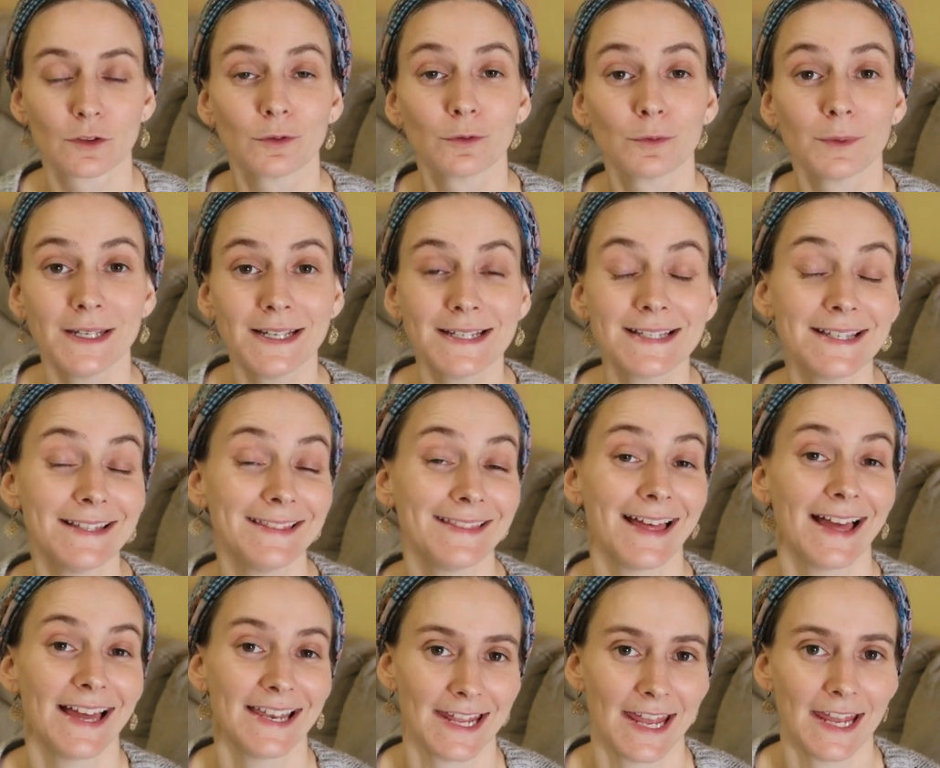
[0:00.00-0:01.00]
The reason
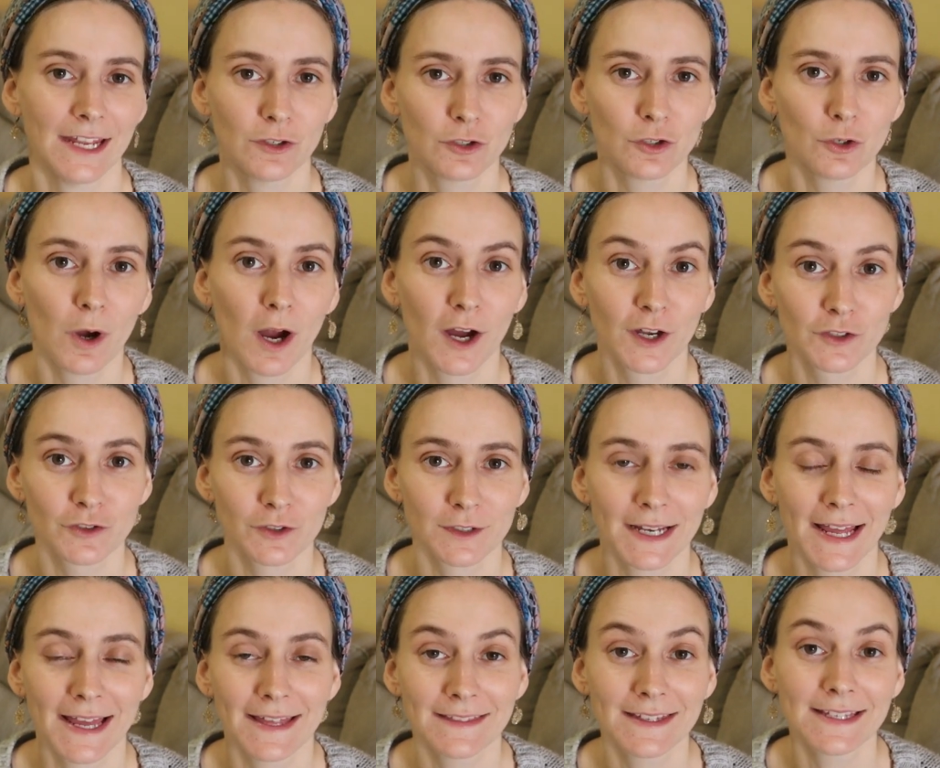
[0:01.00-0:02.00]
that
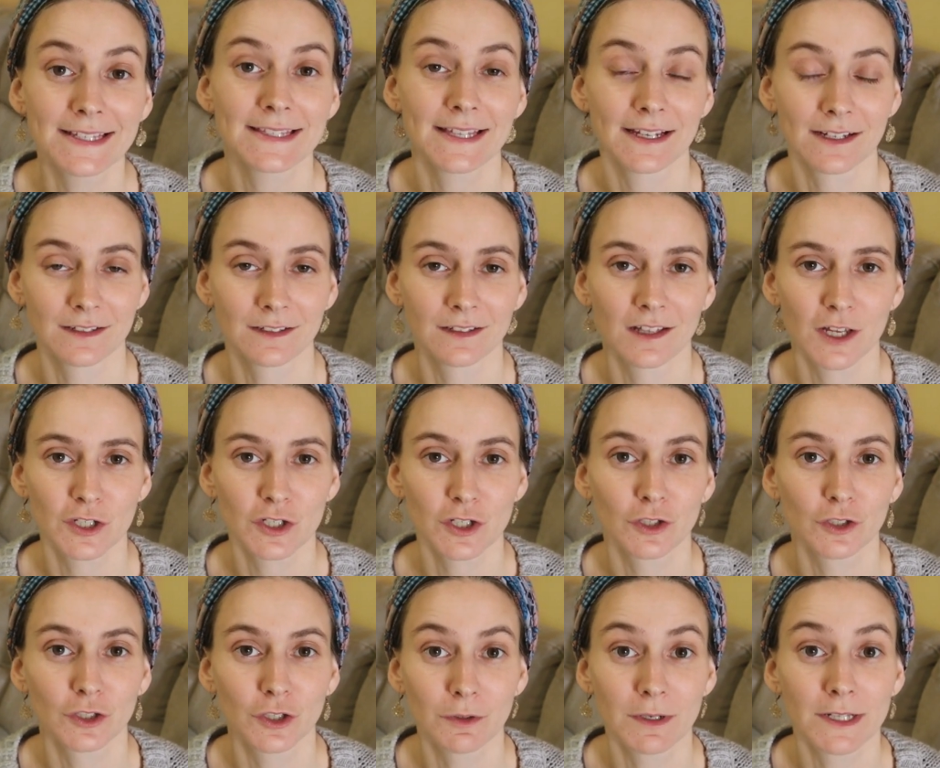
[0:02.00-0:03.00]
8200 and these
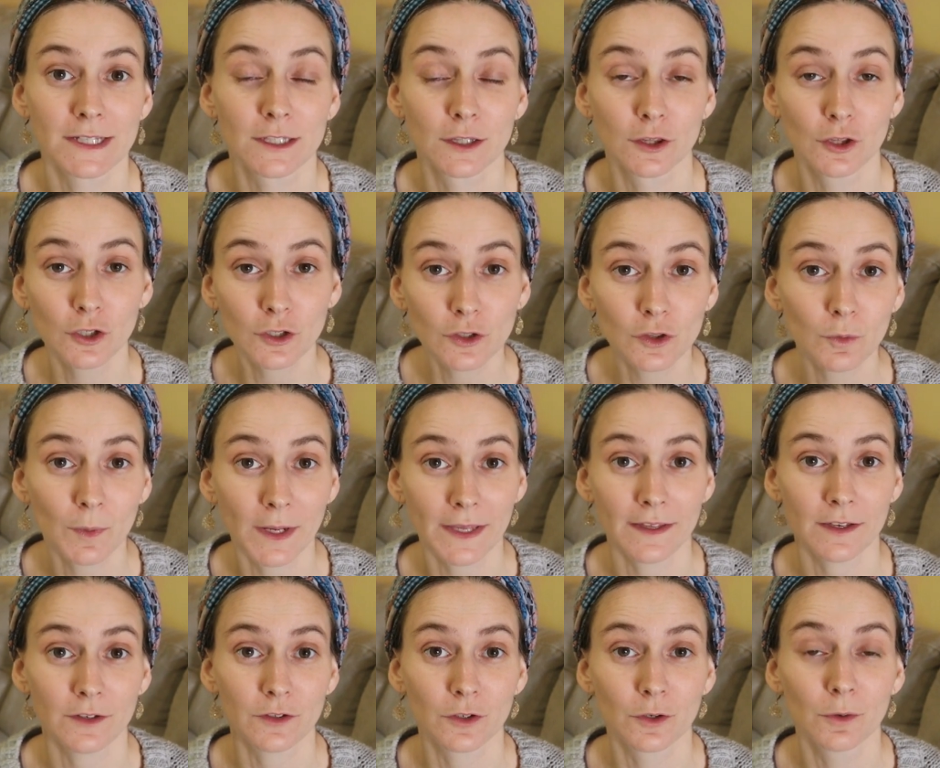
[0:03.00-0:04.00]
technological units look the way
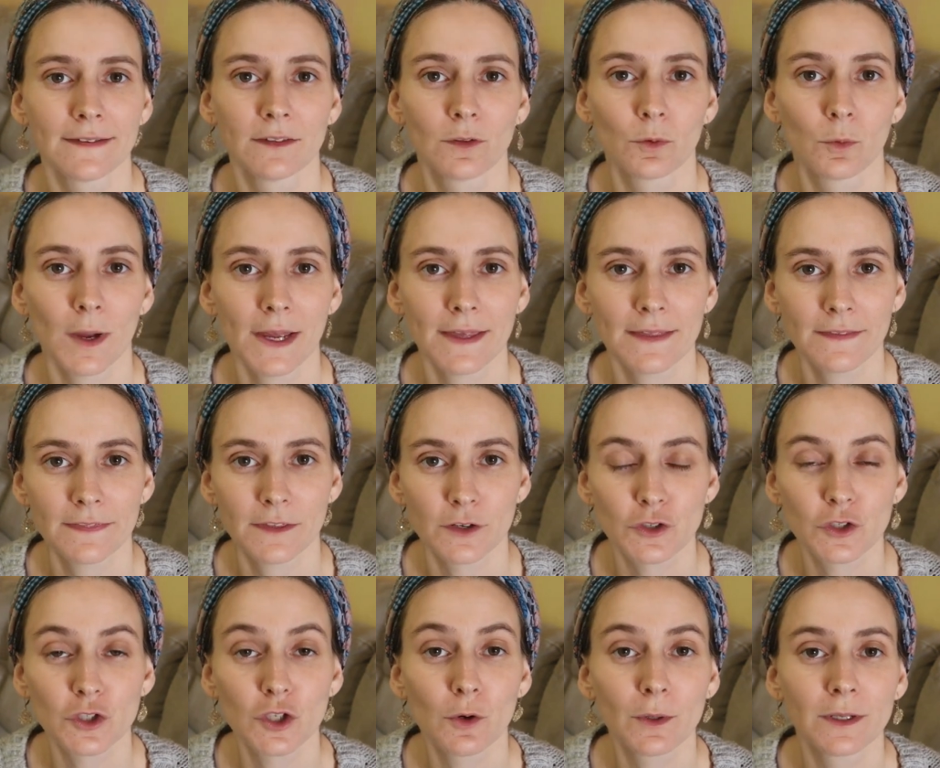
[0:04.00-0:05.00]
they do and the way that they're
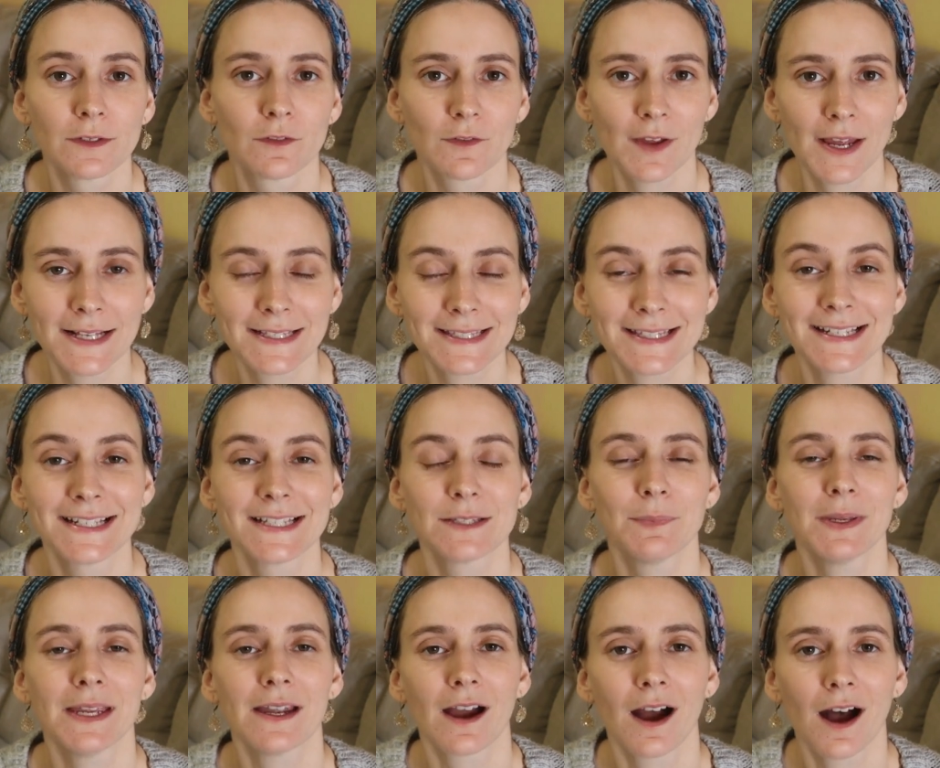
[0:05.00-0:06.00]
so advanced is
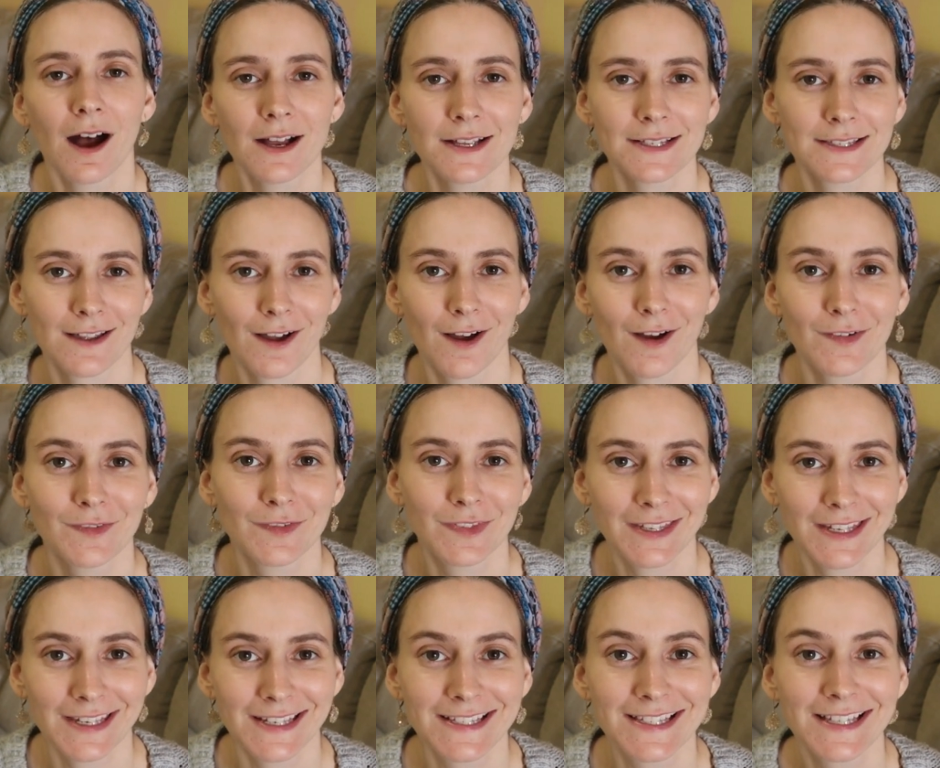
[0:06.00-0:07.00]
because of
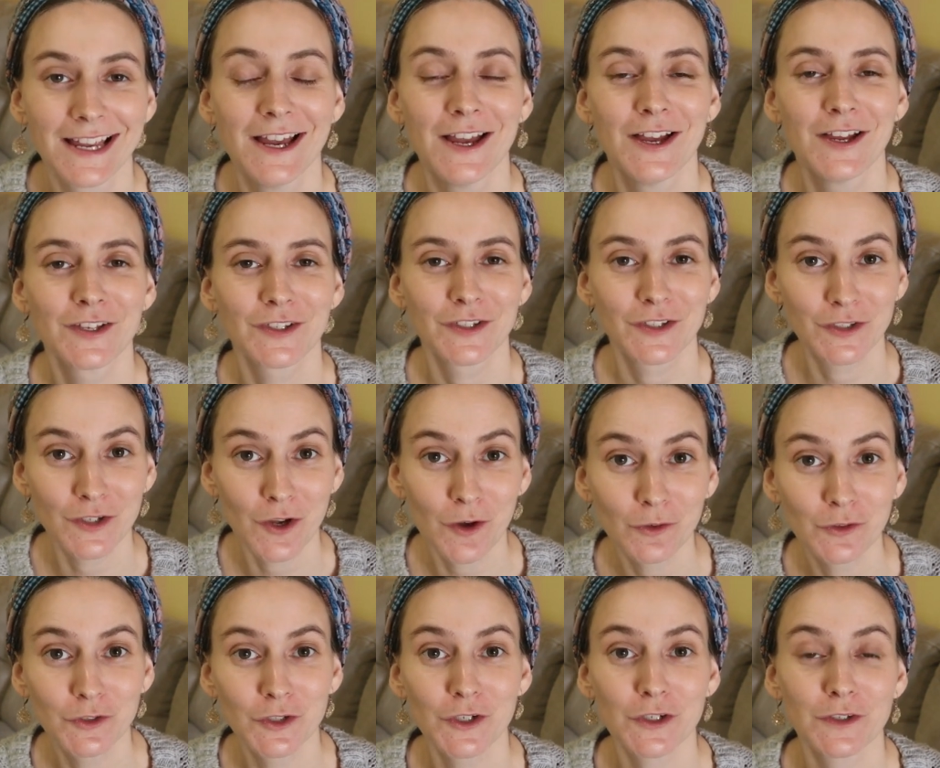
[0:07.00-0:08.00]
these
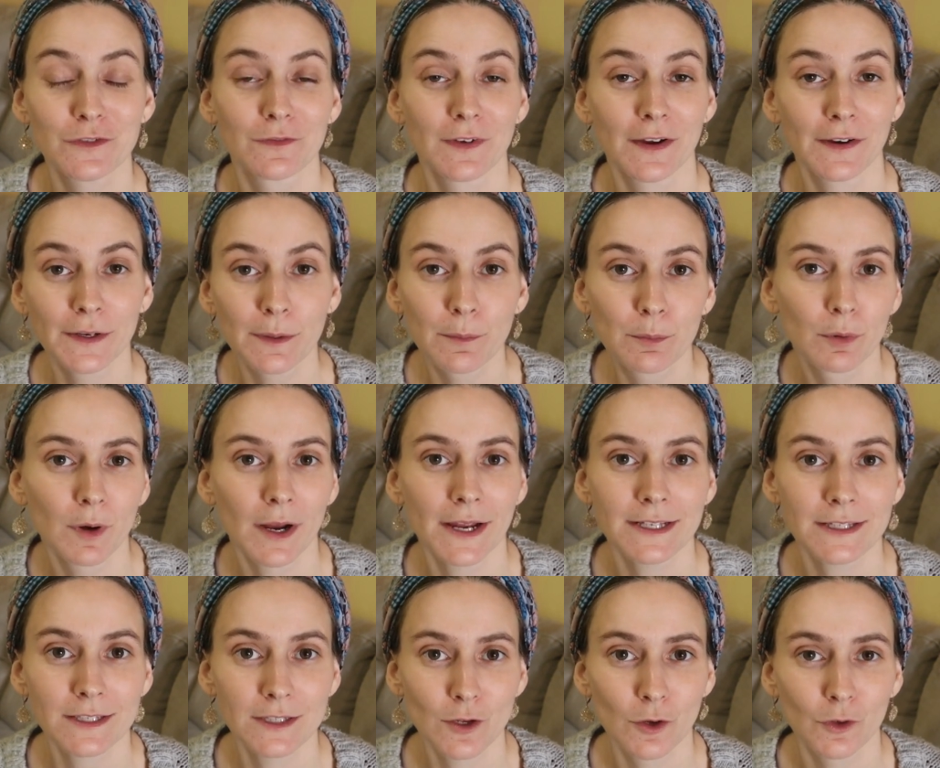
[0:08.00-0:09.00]
soldiers, very
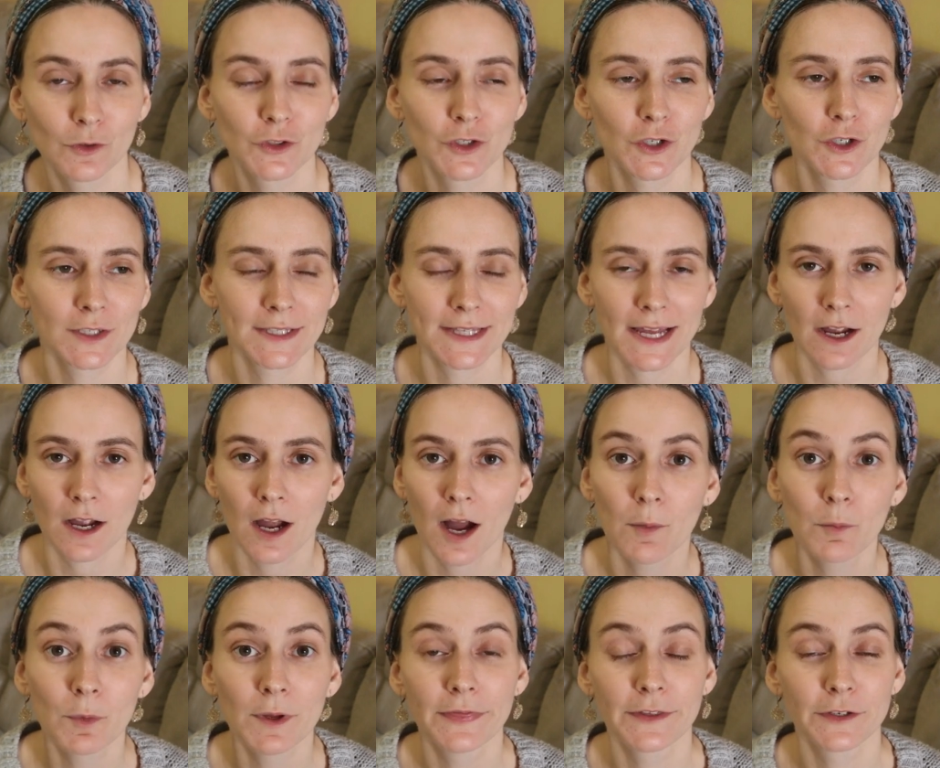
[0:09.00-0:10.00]
bright soldiers that
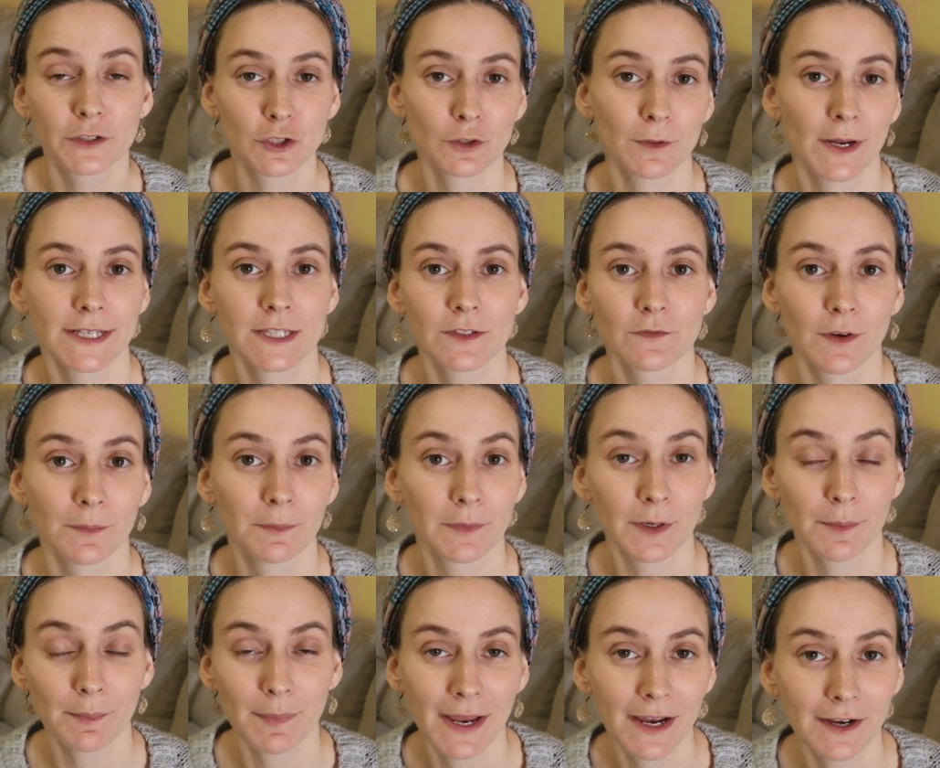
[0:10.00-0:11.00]
come with the traits from
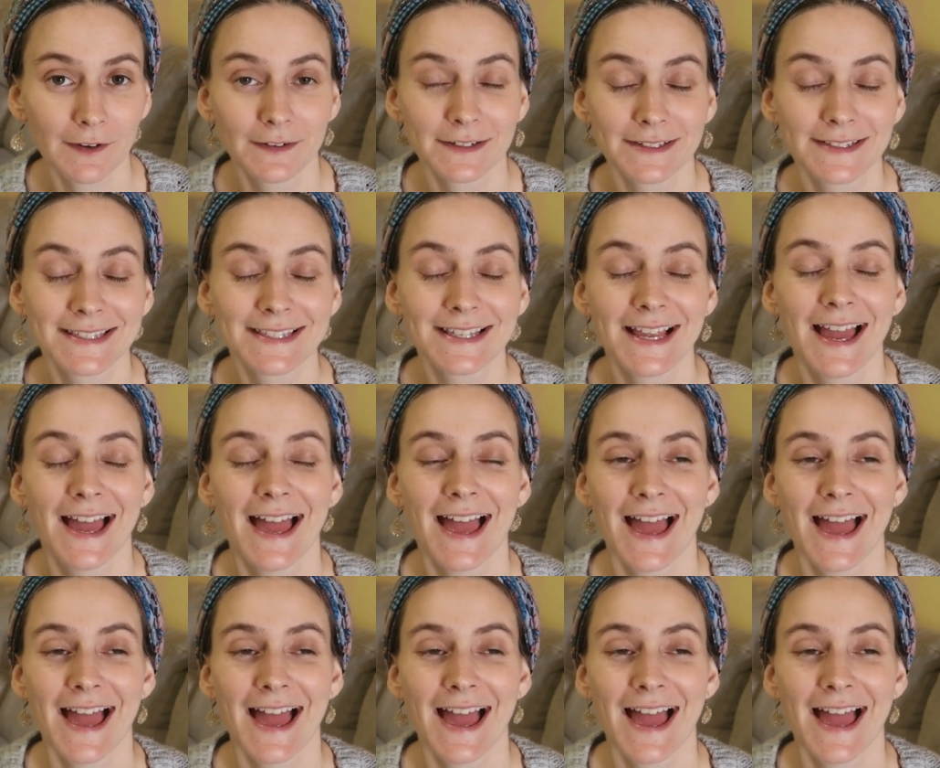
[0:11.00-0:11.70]
their parents,